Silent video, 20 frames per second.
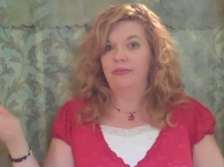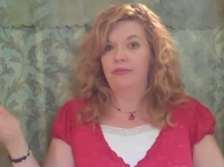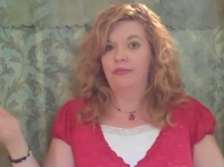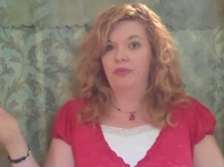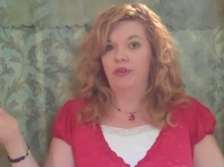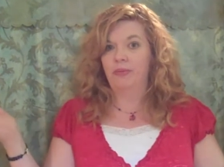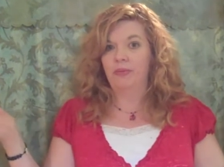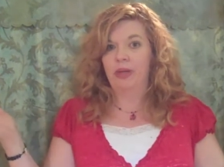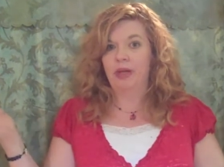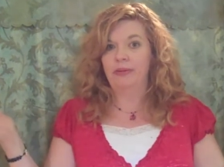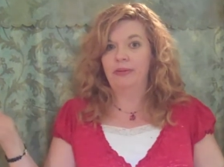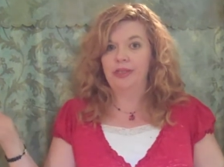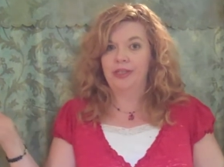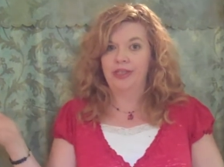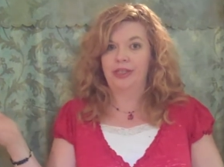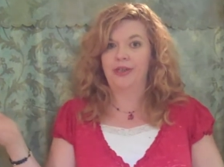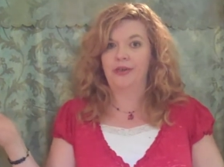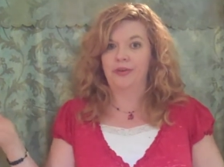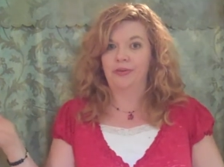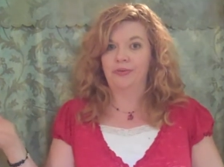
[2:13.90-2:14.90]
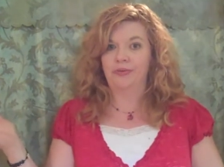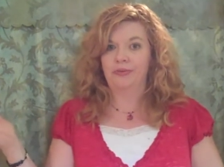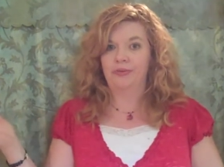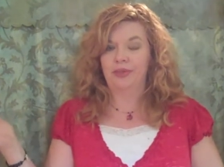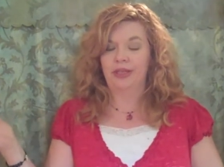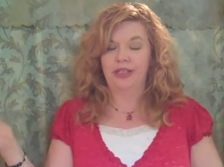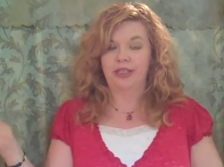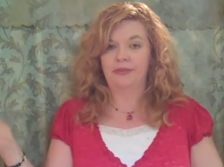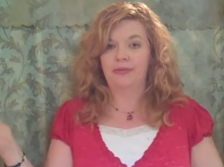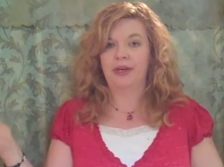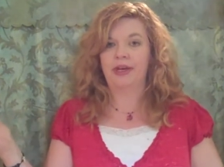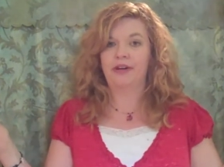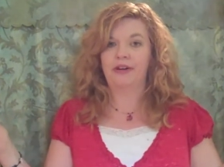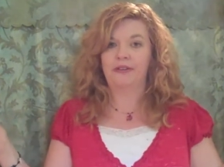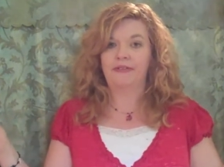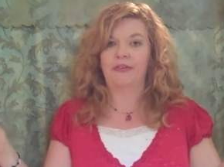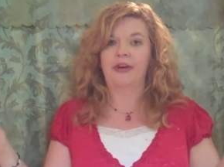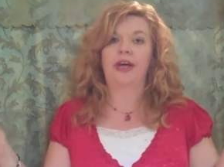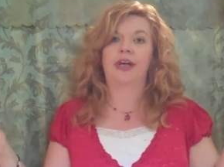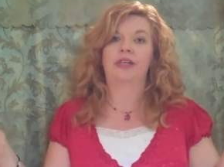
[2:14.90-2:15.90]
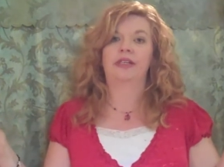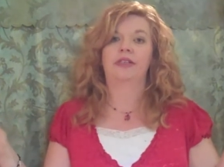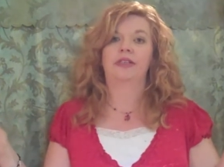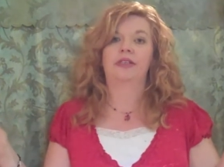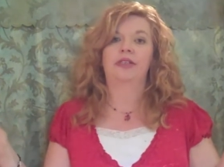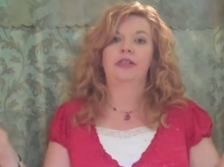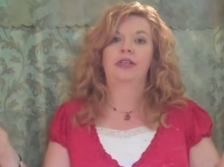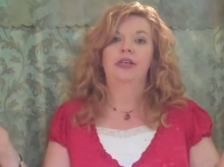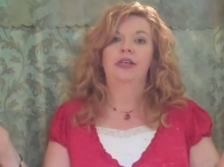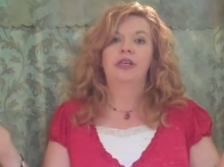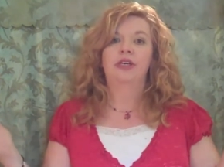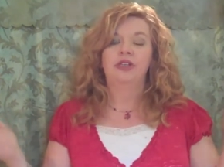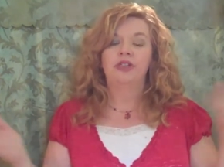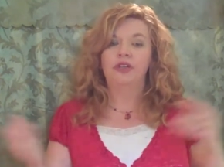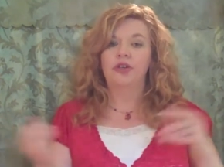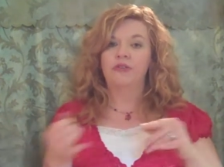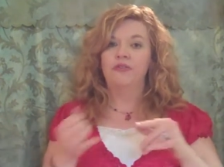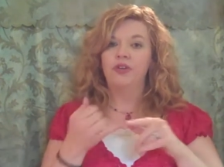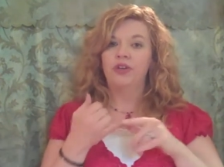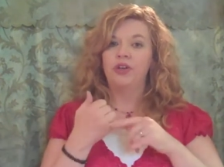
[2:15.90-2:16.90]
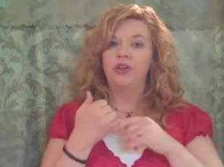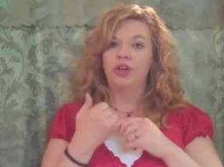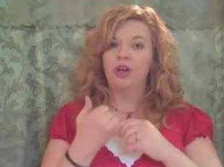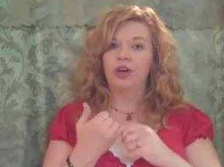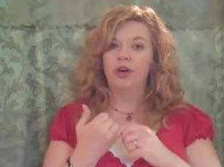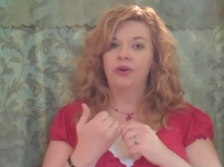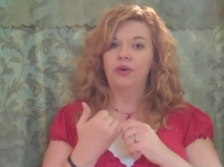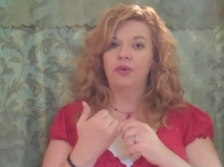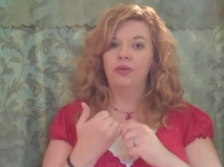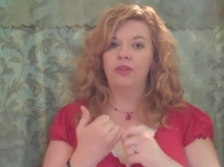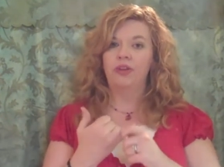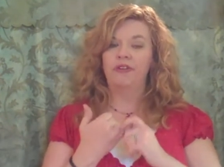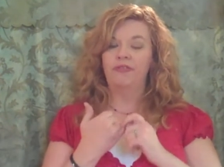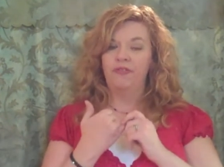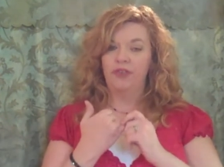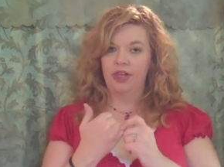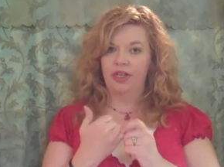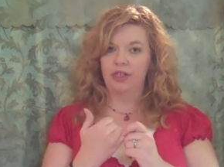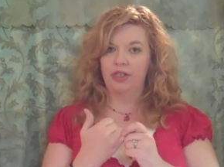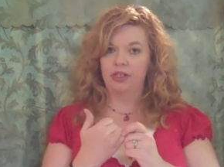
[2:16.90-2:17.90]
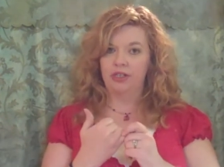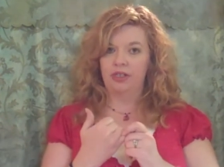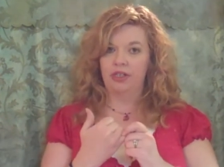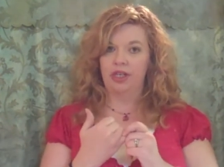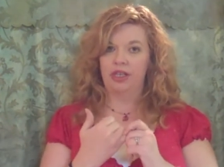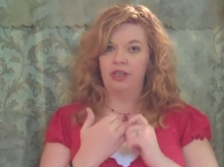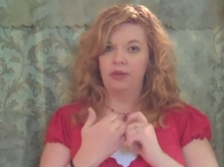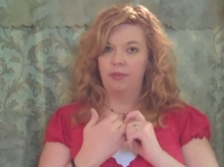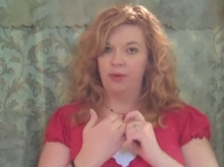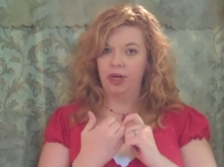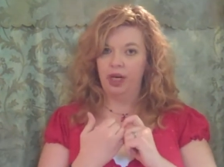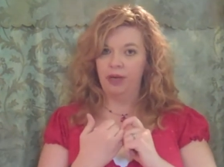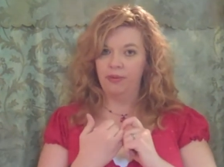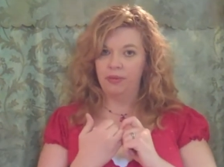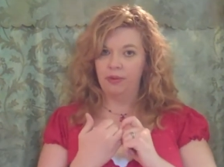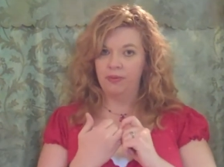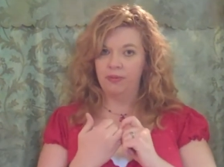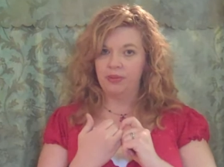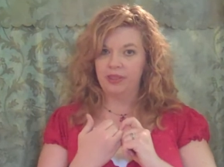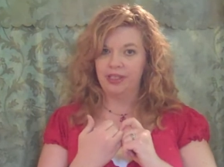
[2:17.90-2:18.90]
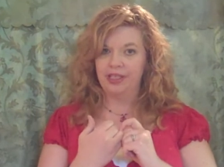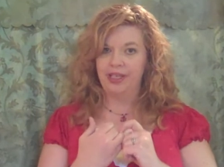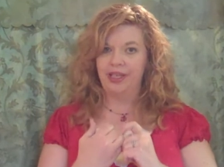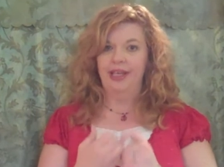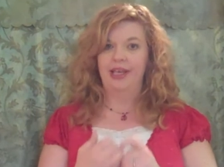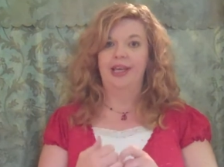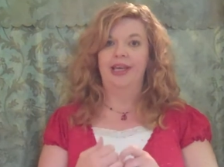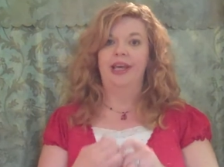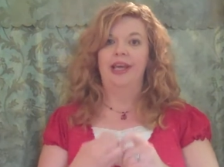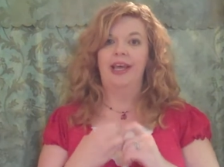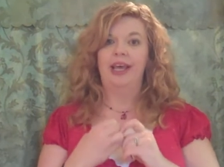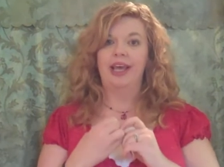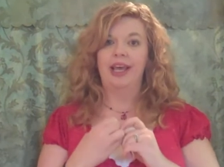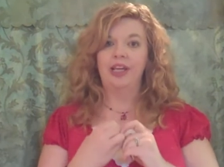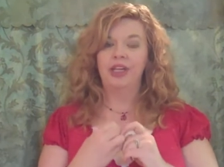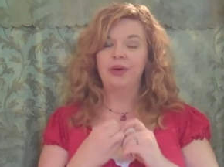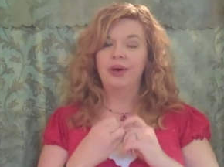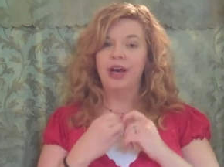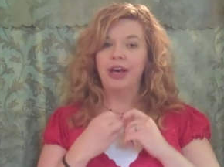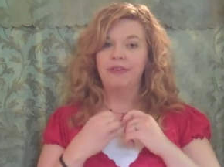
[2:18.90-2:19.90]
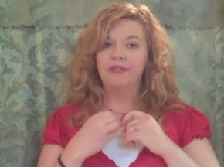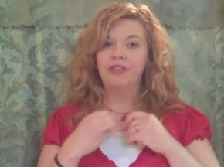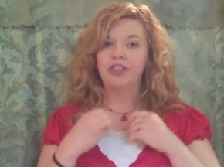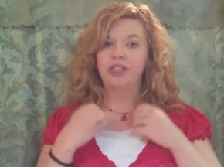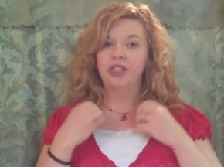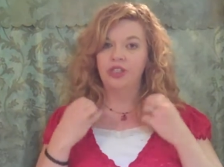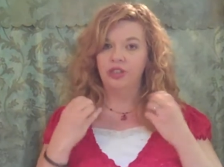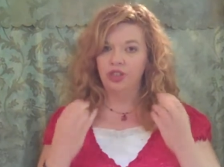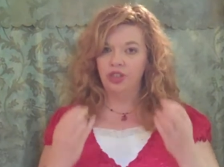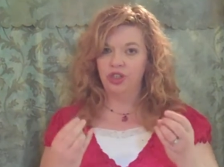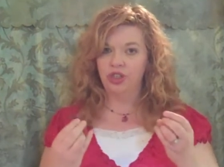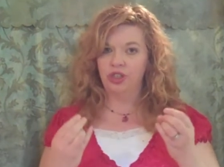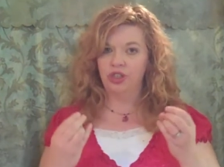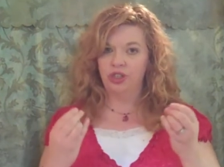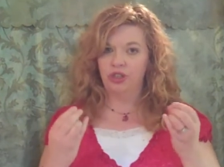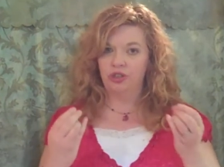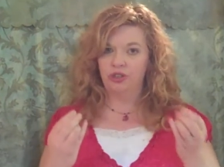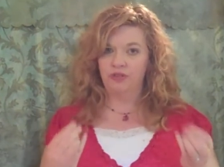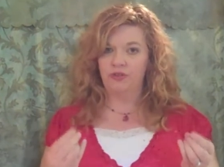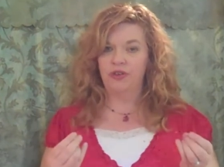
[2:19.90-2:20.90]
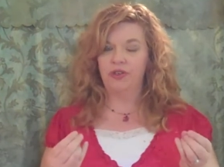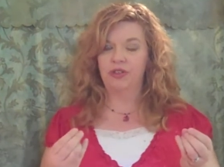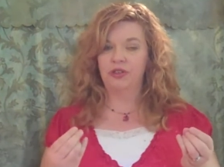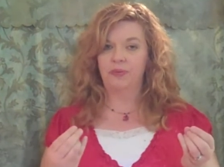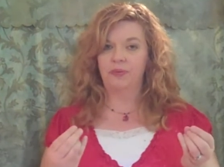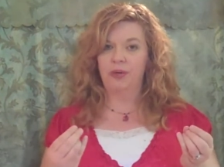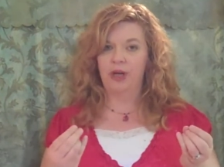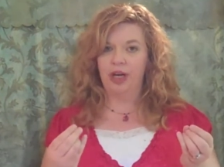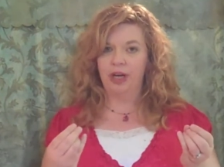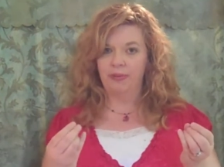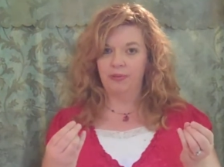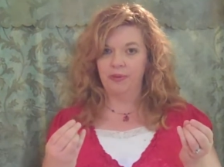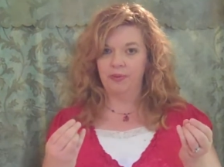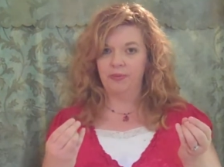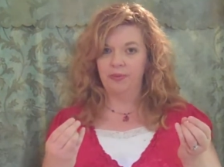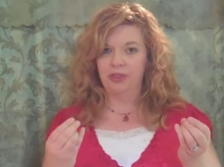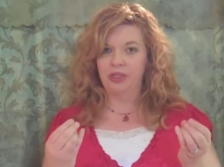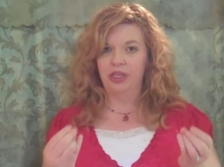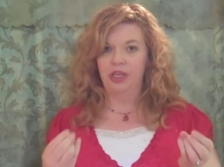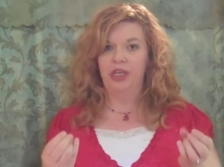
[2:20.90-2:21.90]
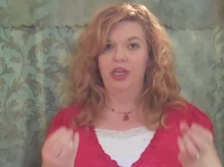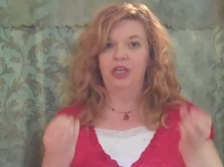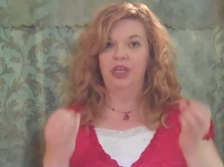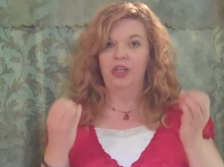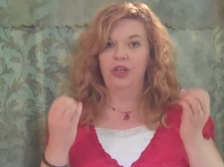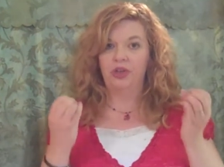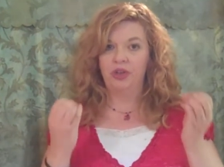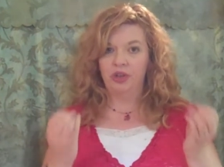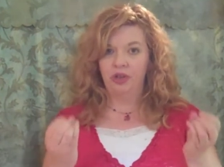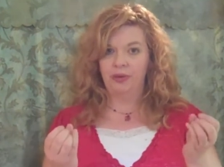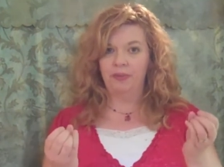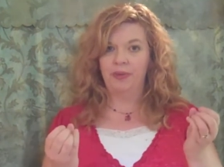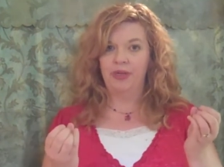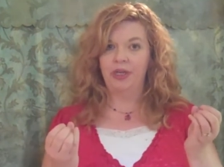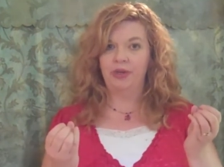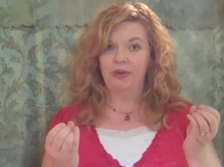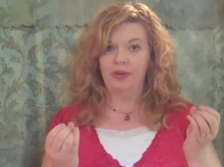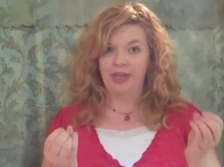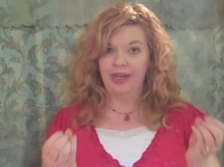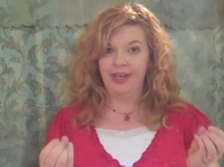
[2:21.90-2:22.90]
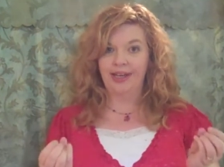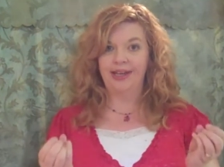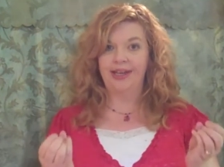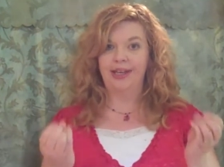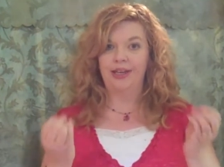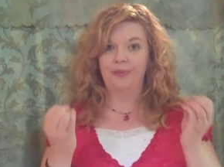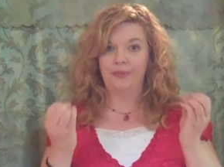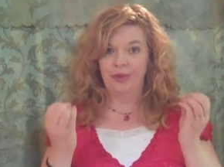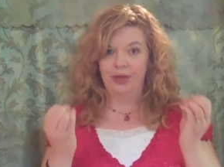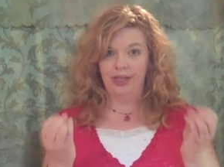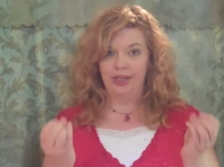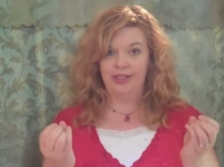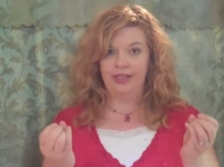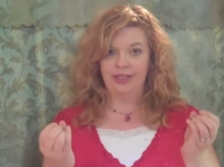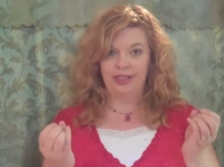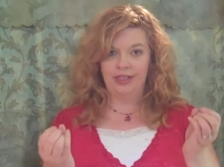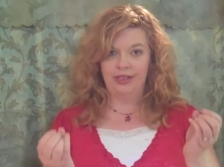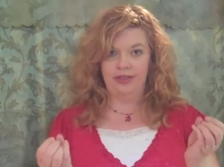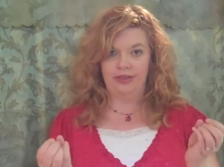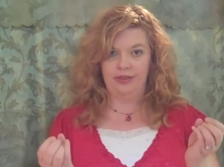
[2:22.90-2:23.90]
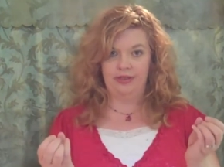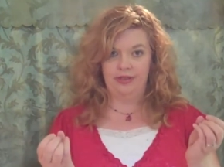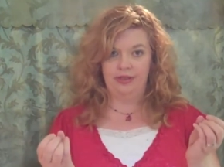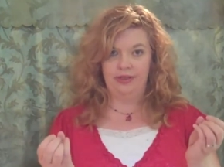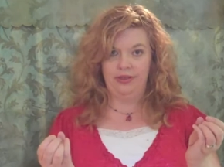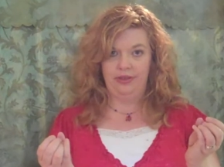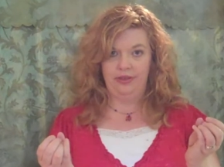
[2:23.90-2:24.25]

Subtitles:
from coming to you, as a matter of fact. So if you know their fears and their problems, and you have a solution to those fears and problems, you're going to be creating a brand that sizzles.